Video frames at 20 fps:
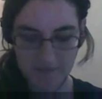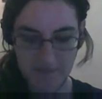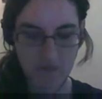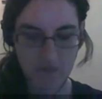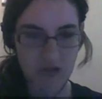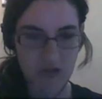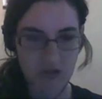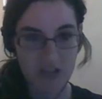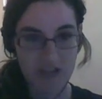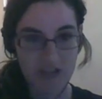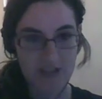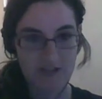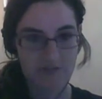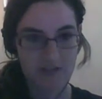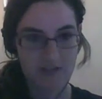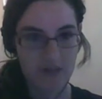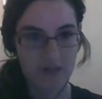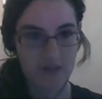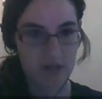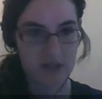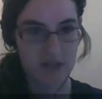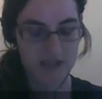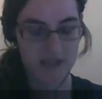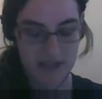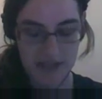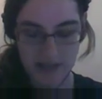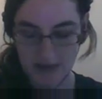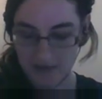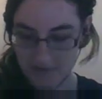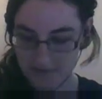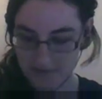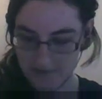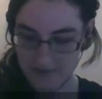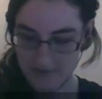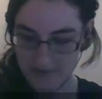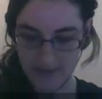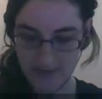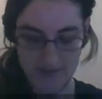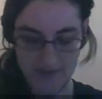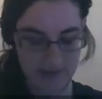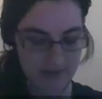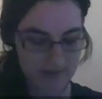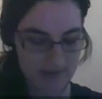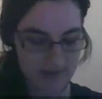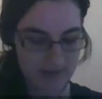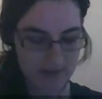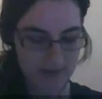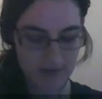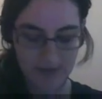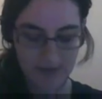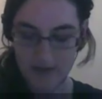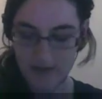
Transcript: We'll just see if that works out. So let's see.